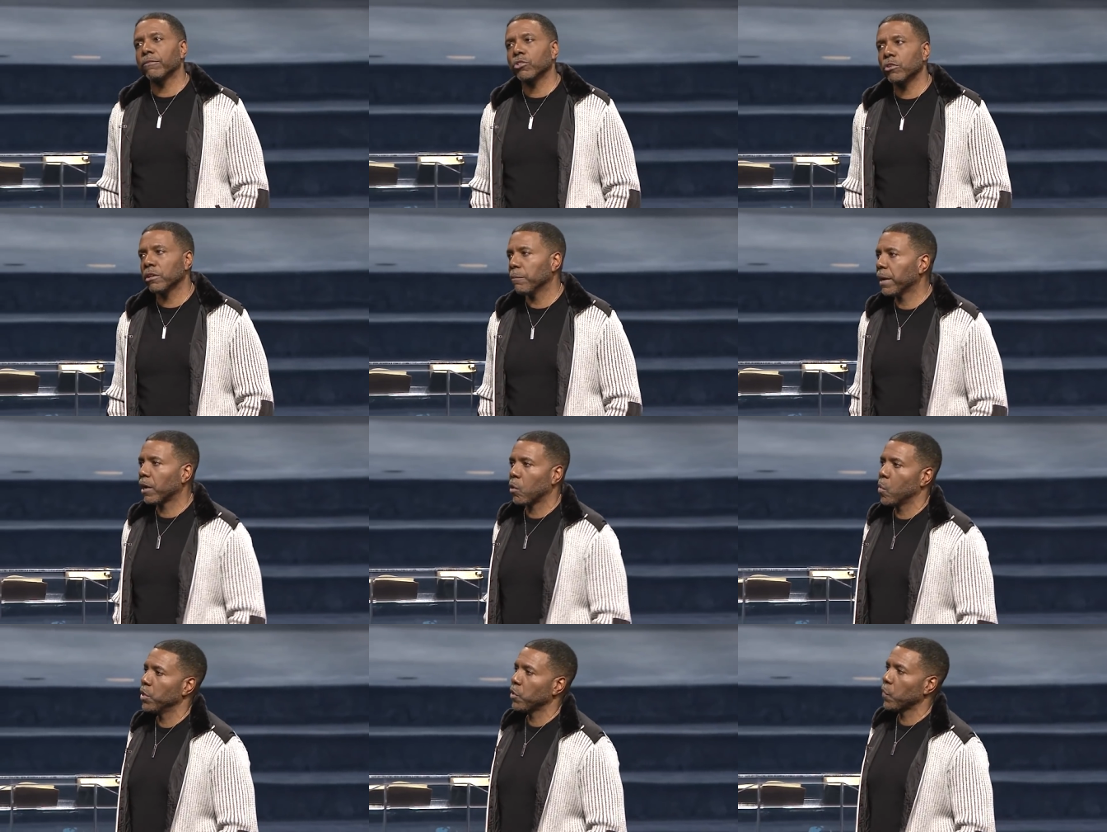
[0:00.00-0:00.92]
So, no matter
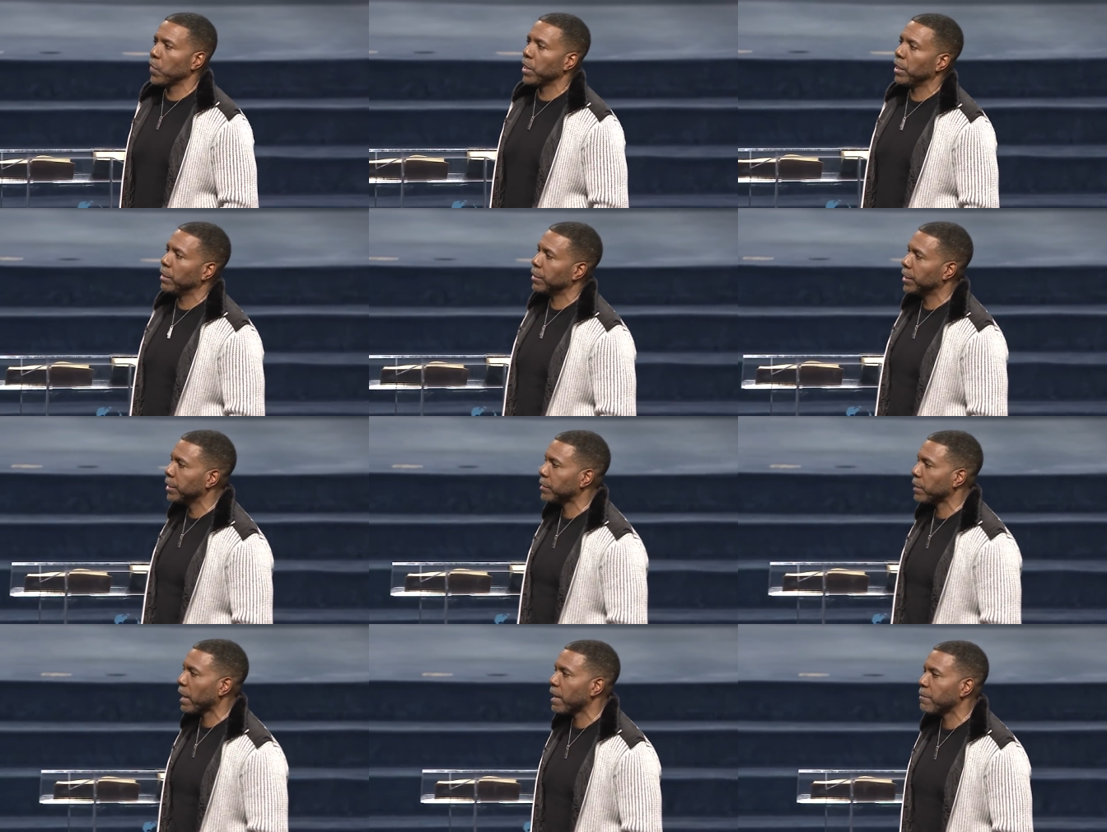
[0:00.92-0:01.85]
what you're in, in
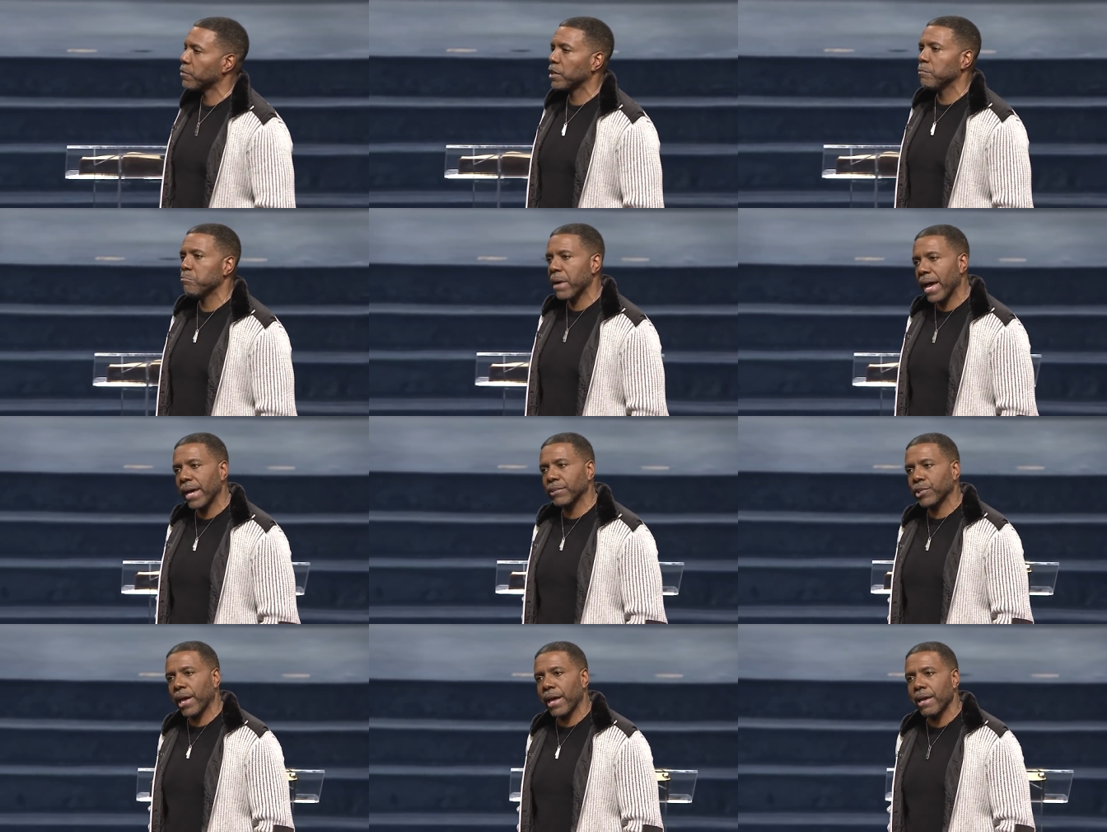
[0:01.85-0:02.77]
good times, in
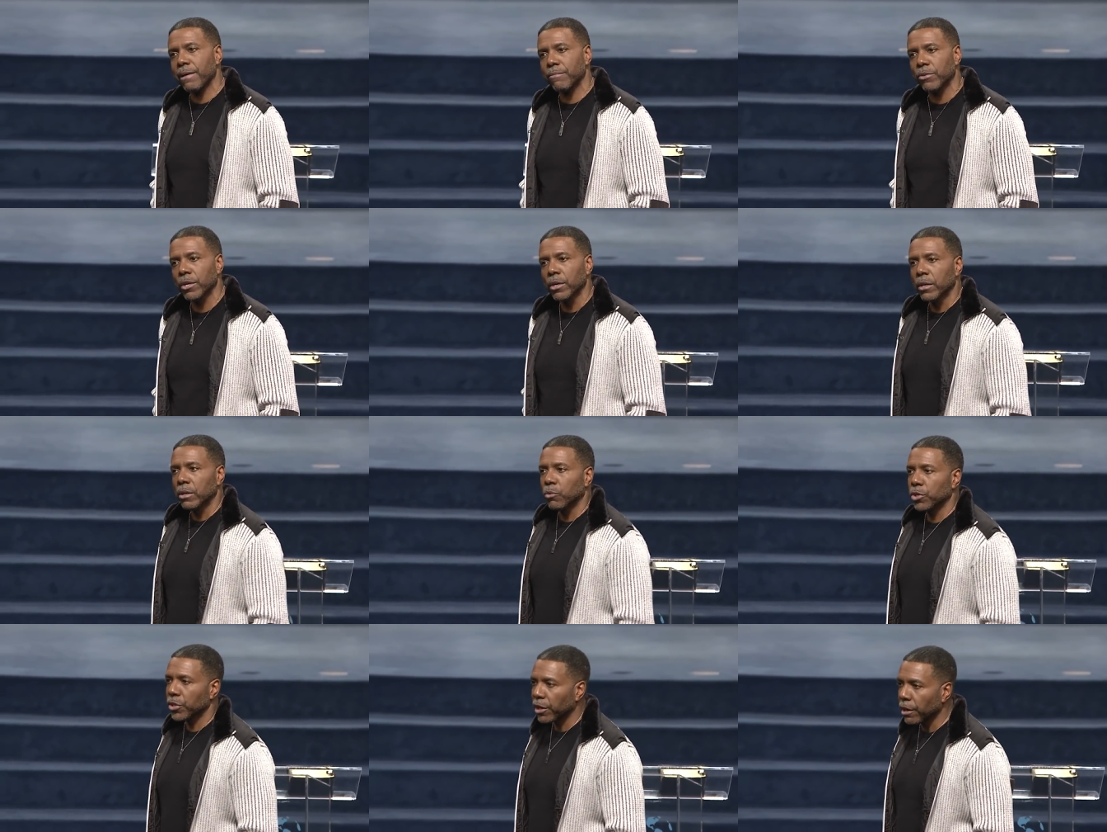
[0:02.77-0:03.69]
bad times,
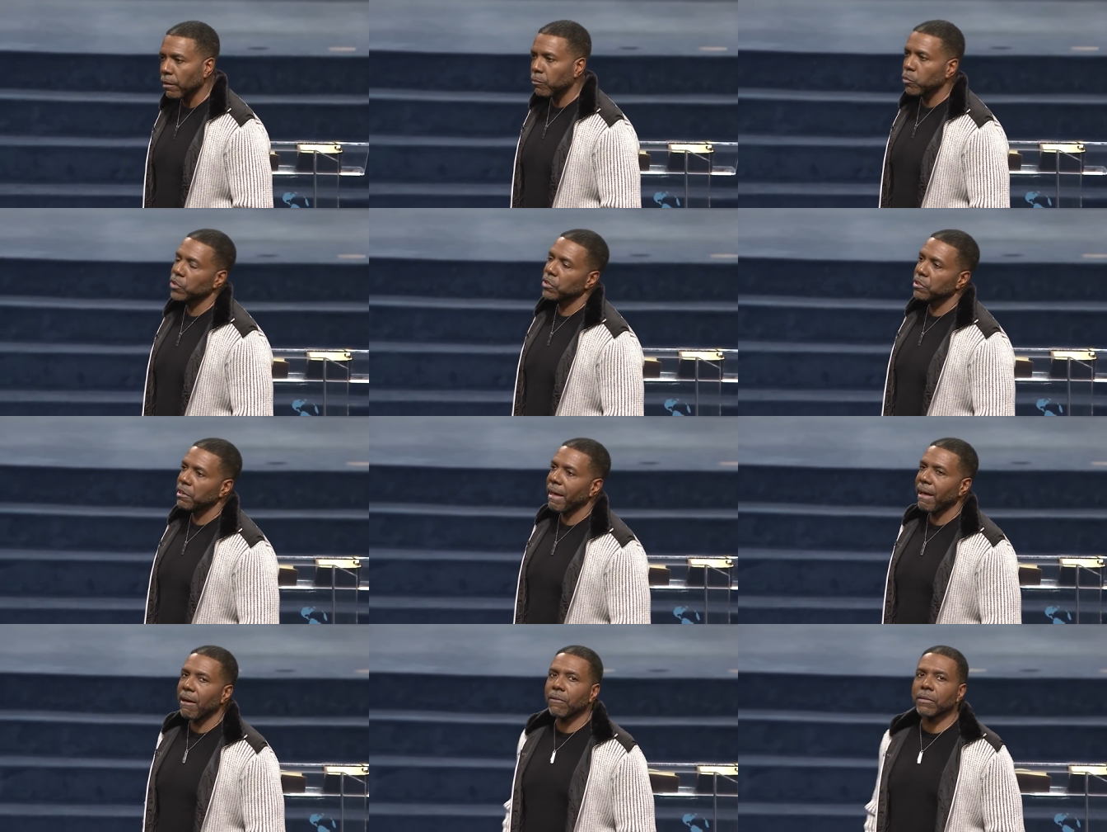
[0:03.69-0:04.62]
when you're up, when you're
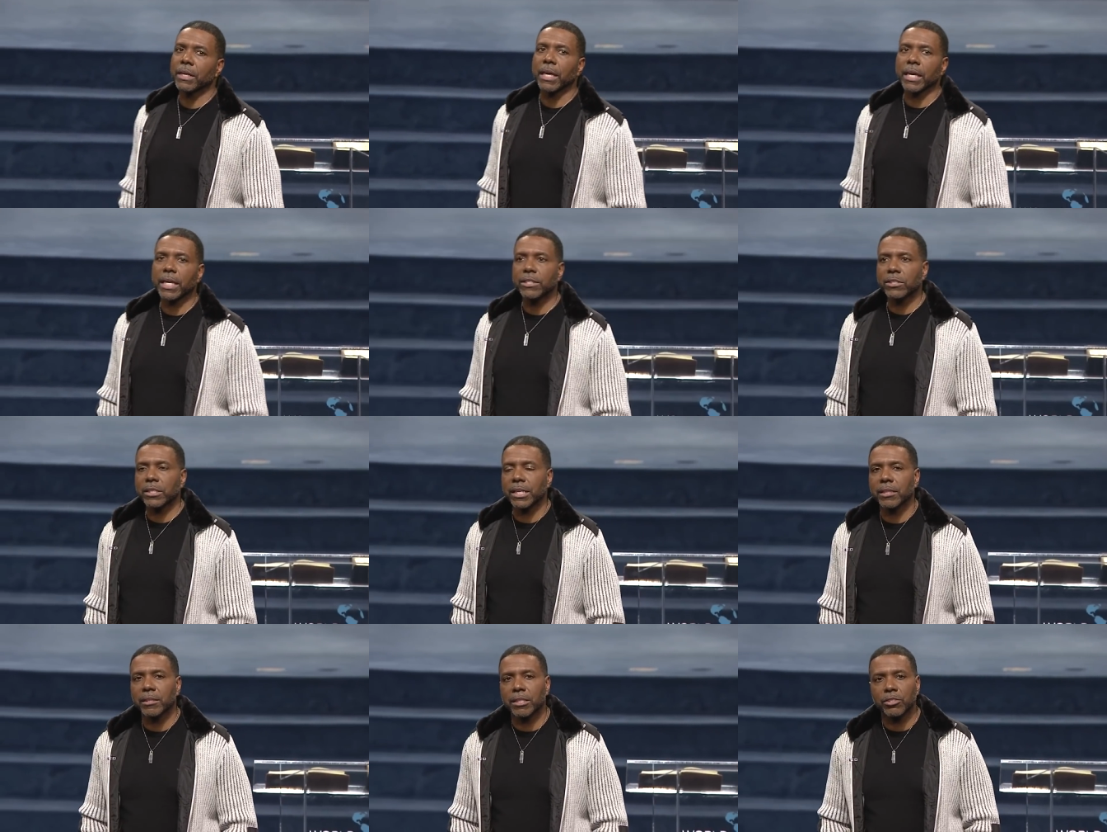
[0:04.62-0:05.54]
down, he
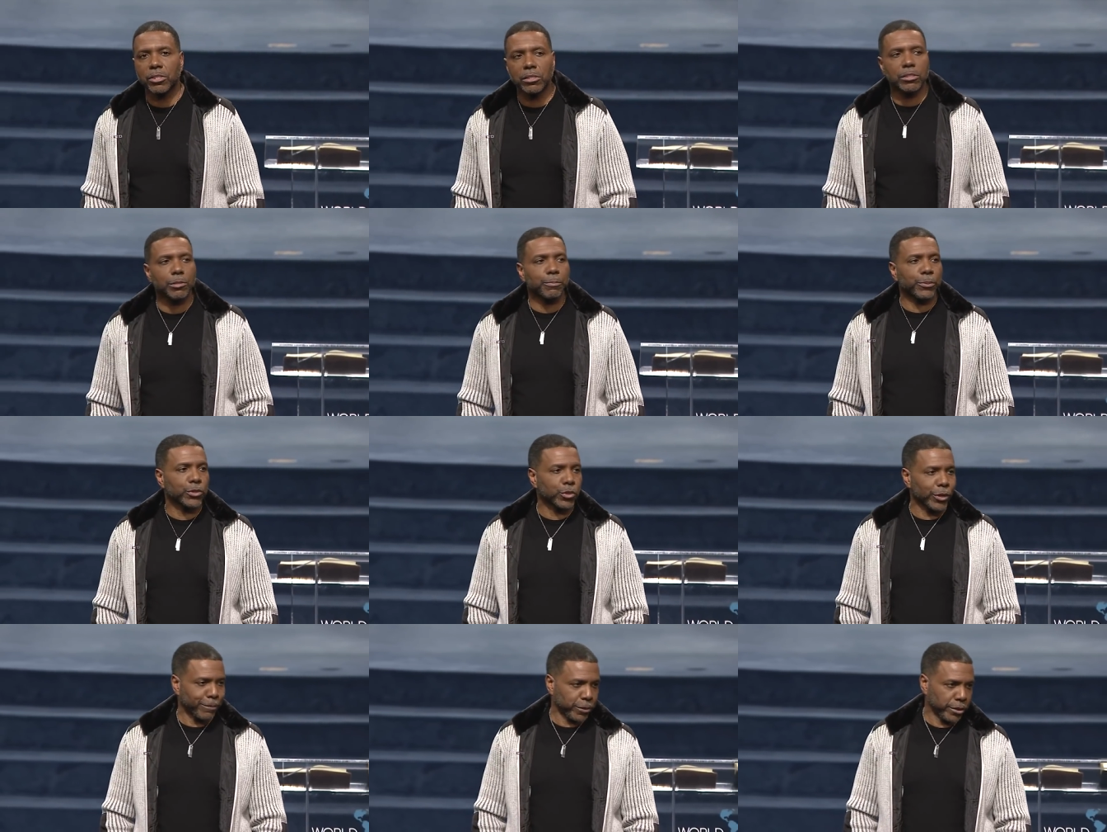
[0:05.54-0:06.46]
said, This is the
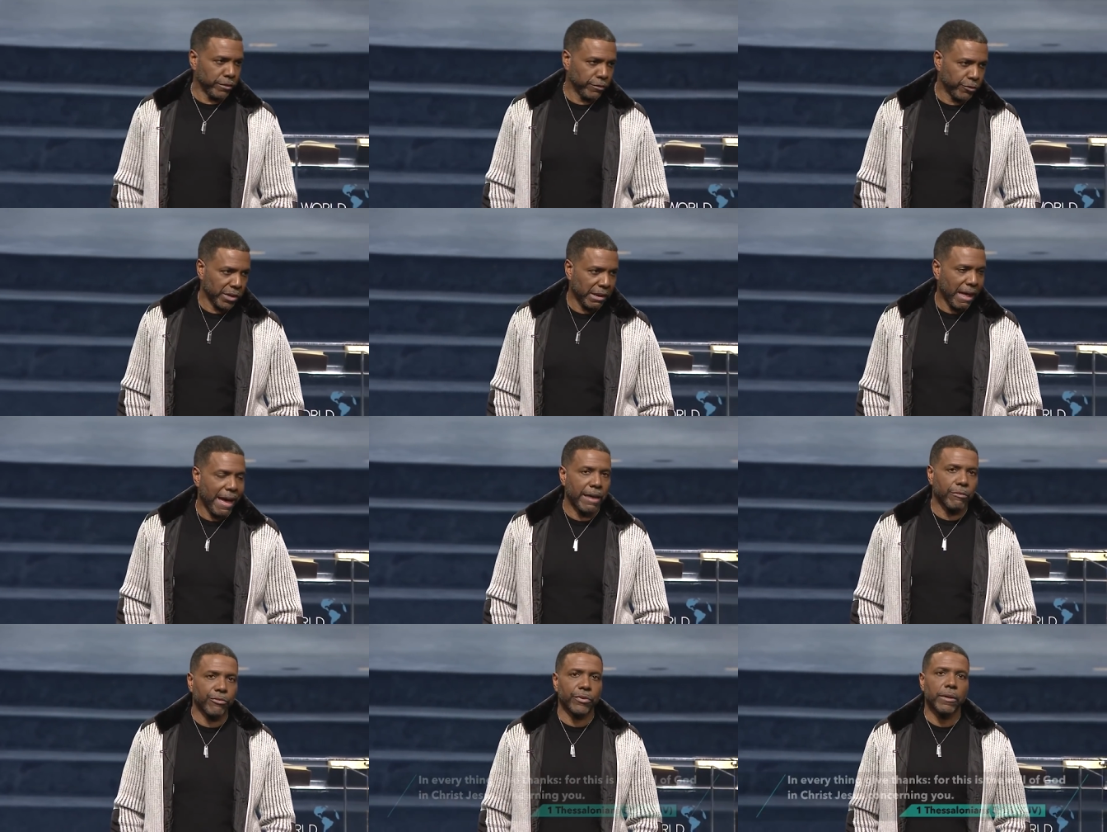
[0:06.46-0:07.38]
prescription for
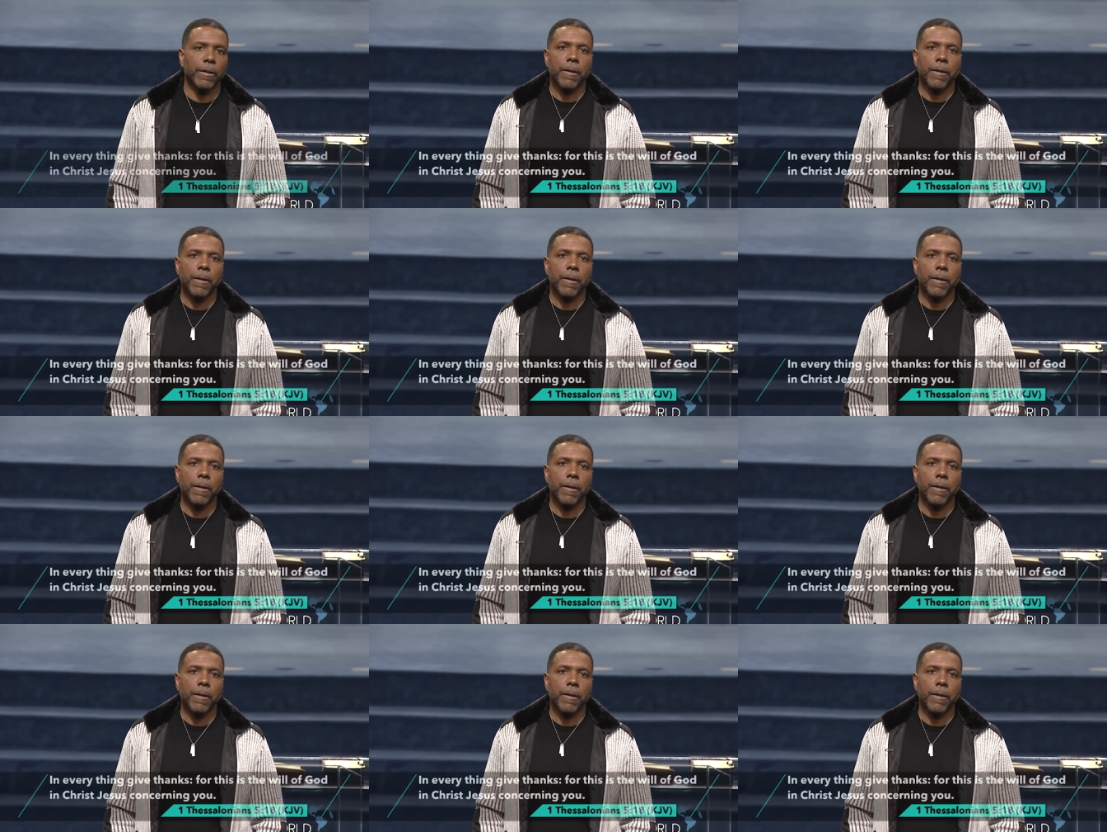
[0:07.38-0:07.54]
life.